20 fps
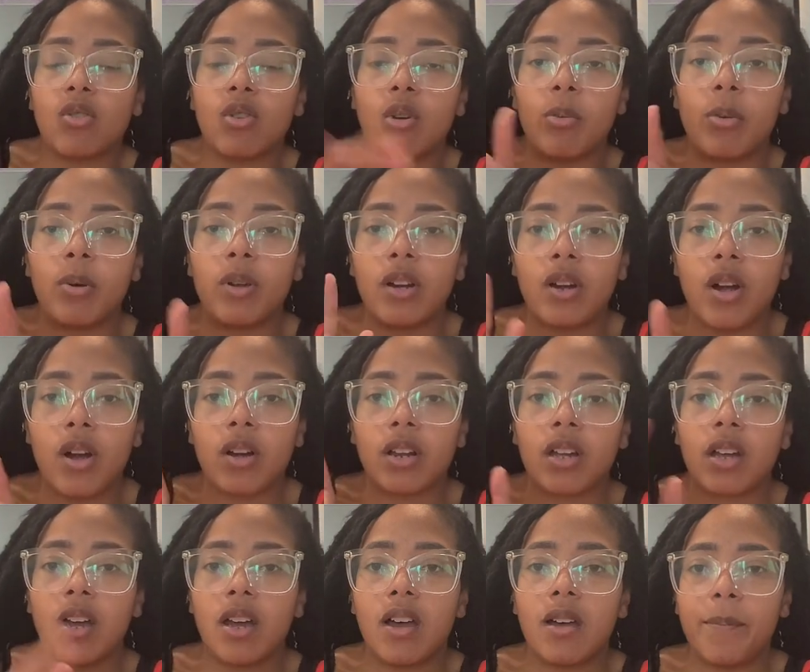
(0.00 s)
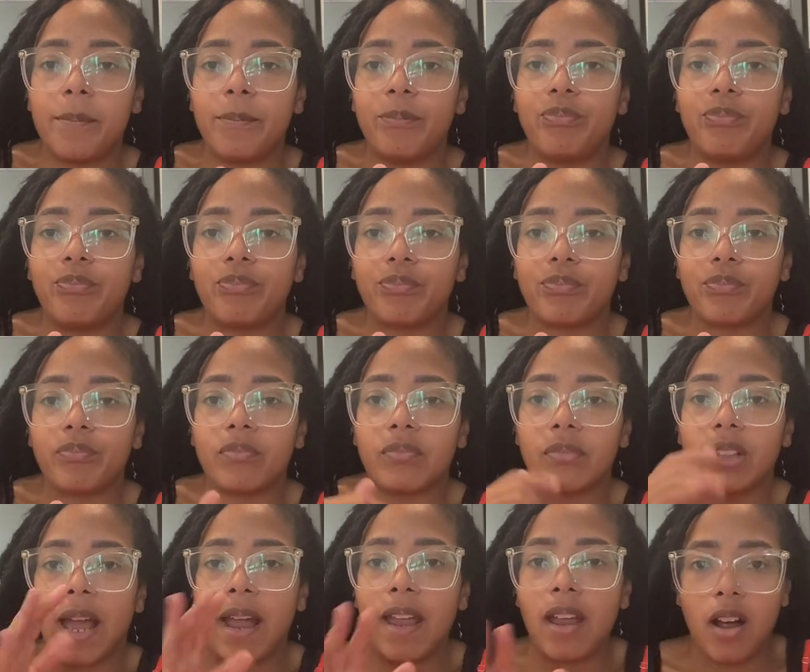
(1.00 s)
You could put it on a cup,
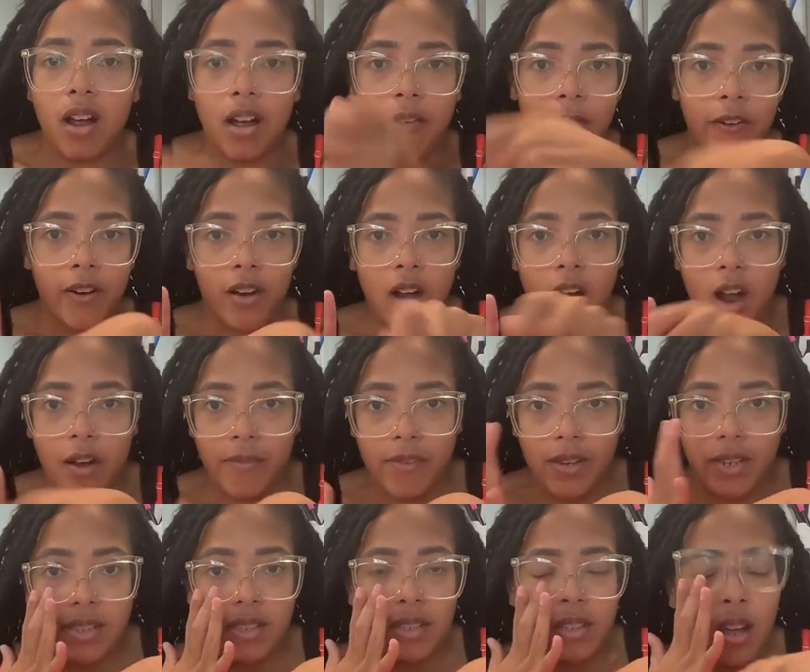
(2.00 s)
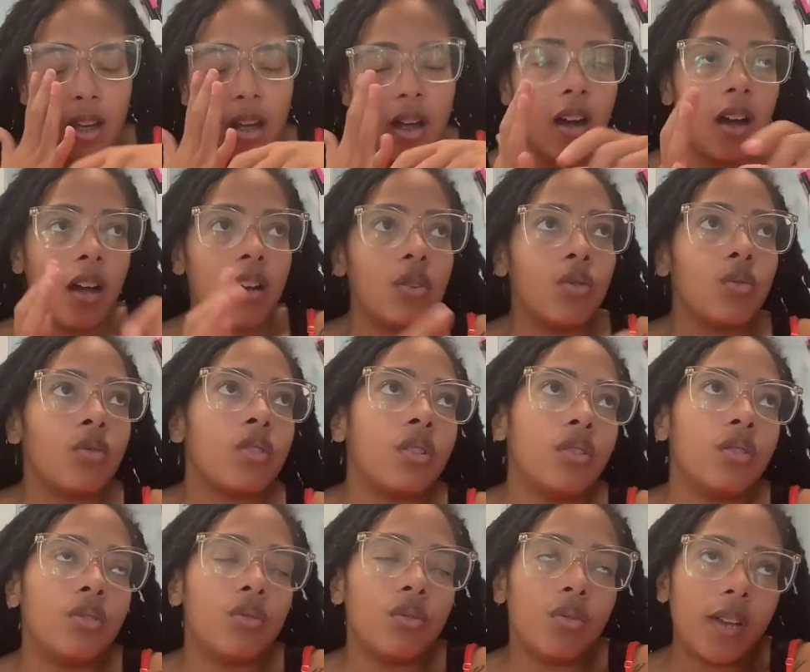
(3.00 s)
like for coffees. Uh, you
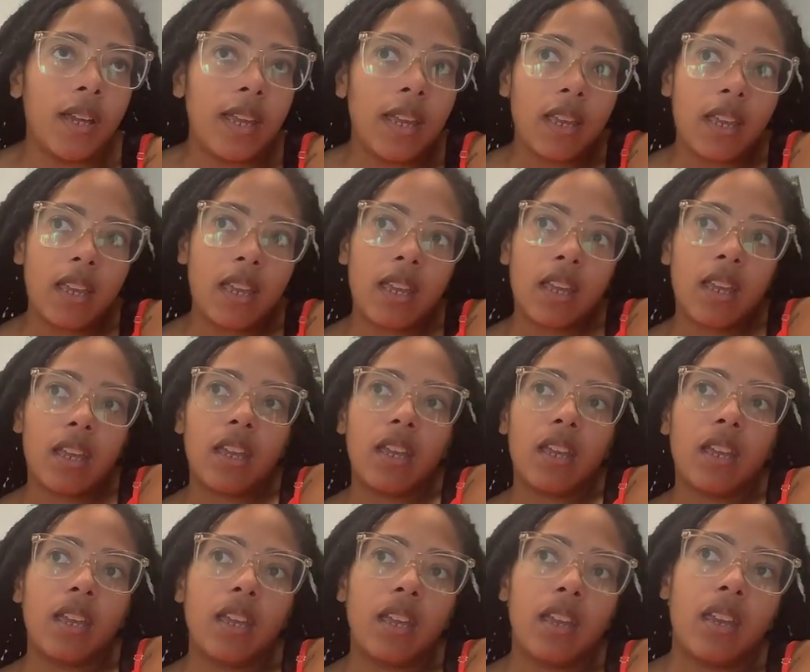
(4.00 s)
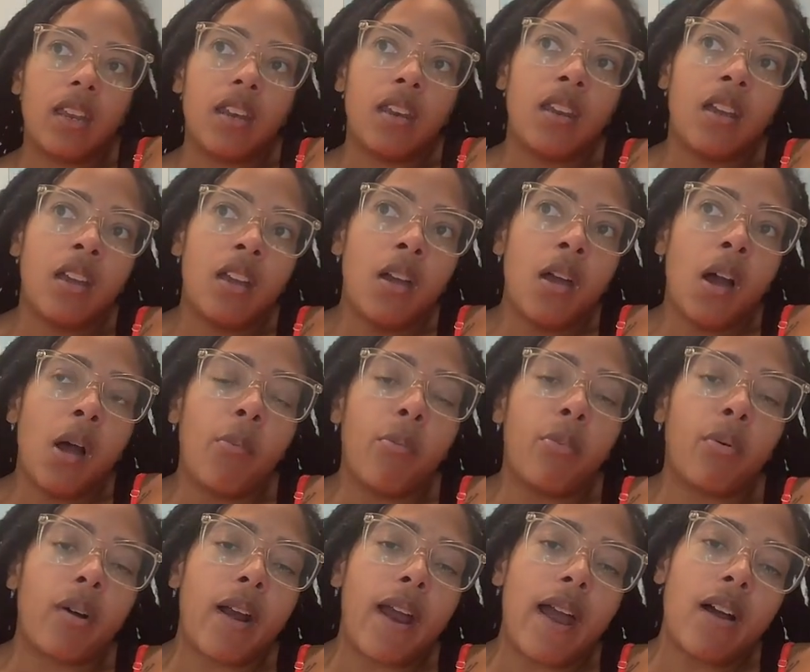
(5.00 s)
could do it
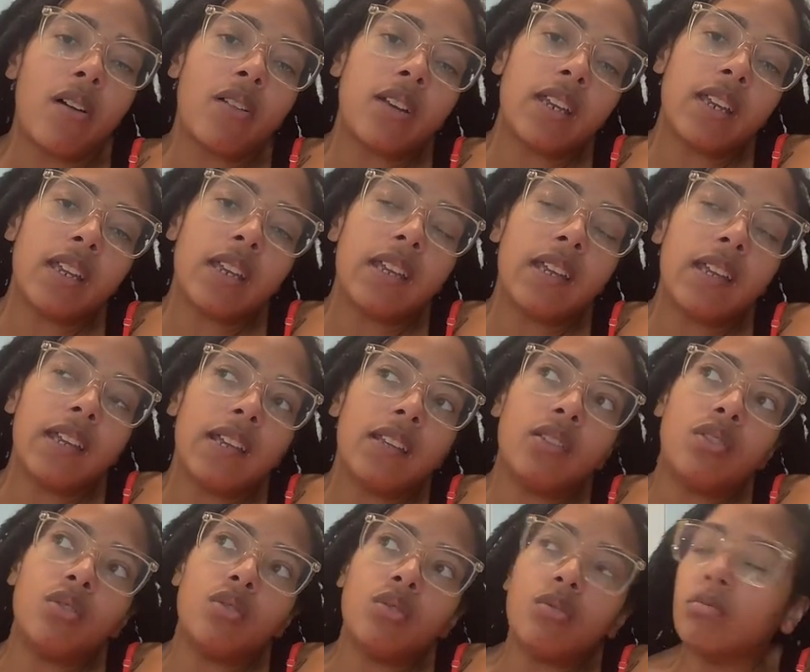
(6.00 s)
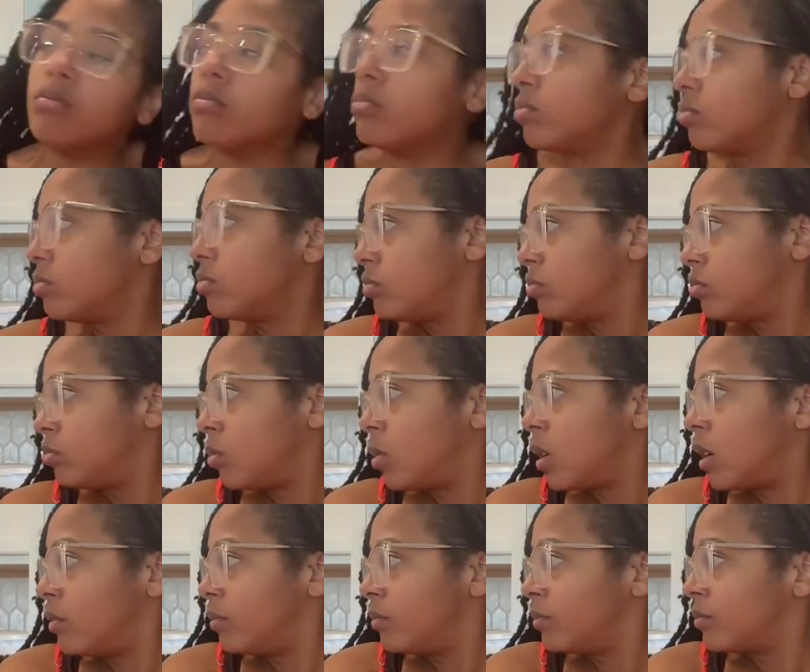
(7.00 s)
oh, in brownies. Daddy.
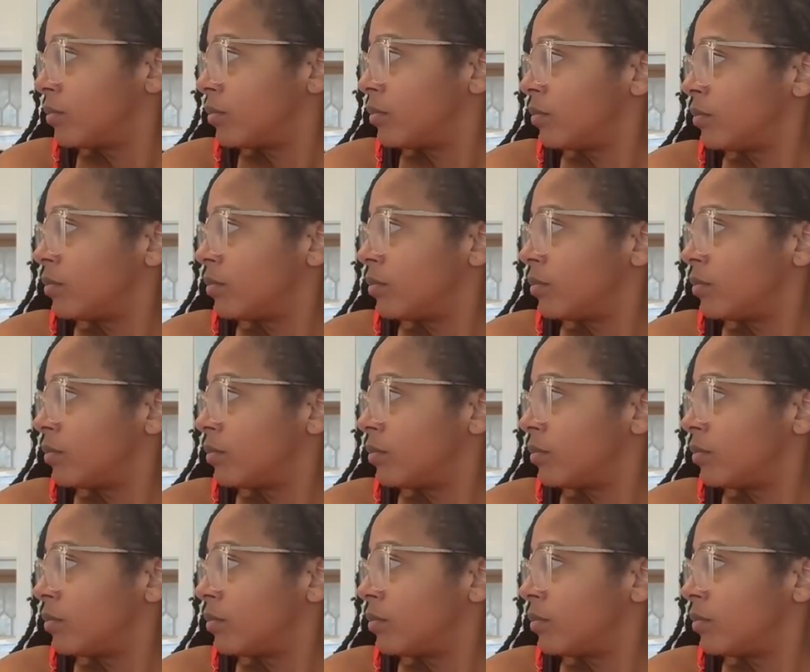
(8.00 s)
What?